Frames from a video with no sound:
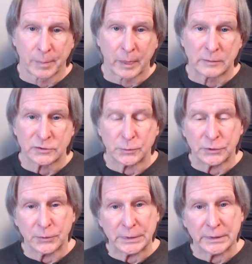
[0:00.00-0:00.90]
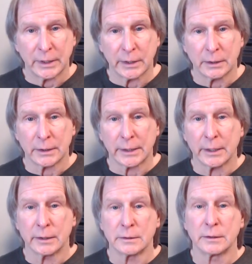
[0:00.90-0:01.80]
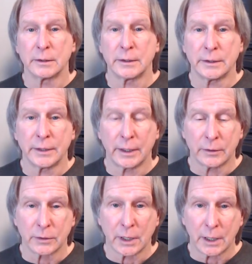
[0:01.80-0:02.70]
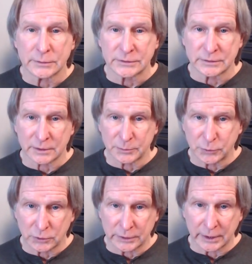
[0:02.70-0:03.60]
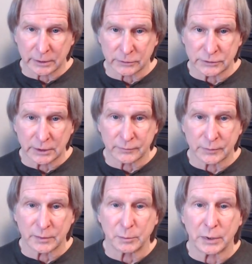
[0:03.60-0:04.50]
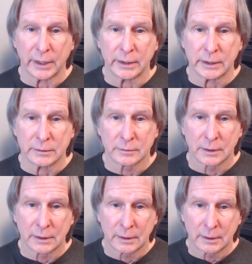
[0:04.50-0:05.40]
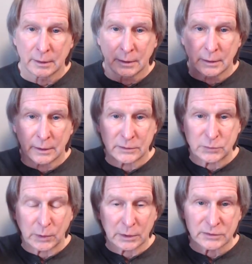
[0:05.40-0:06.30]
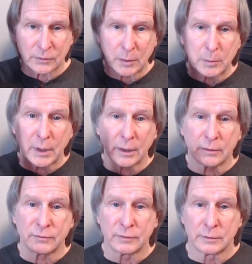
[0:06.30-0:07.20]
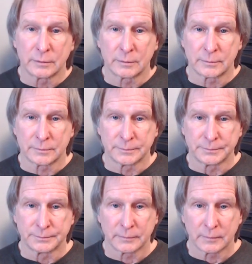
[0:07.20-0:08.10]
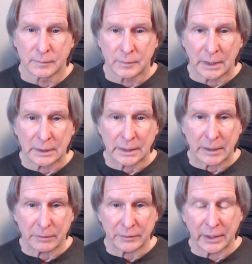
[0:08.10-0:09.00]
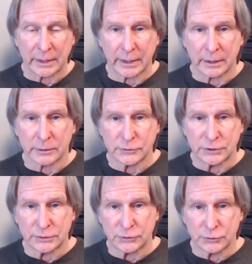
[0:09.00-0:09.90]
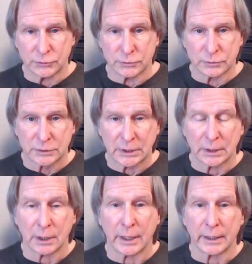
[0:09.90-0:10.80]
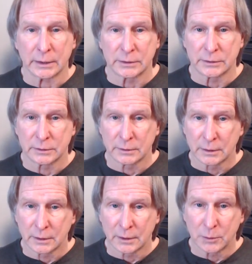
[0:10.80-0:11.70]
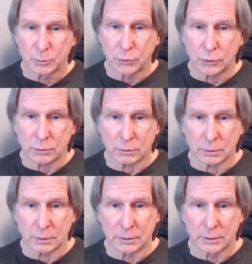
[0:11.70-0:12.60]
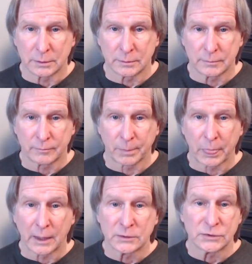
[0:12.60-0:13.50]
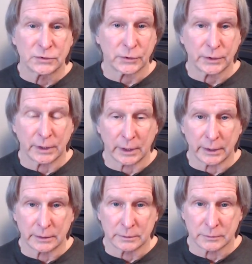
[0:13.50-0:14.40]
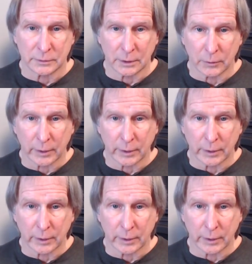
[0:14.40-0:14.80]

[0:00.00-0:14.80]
So when you inhale again, inhale consciously pulling energy up from the planet as well as from above, allowing that energy to collect, pull, circulate the lower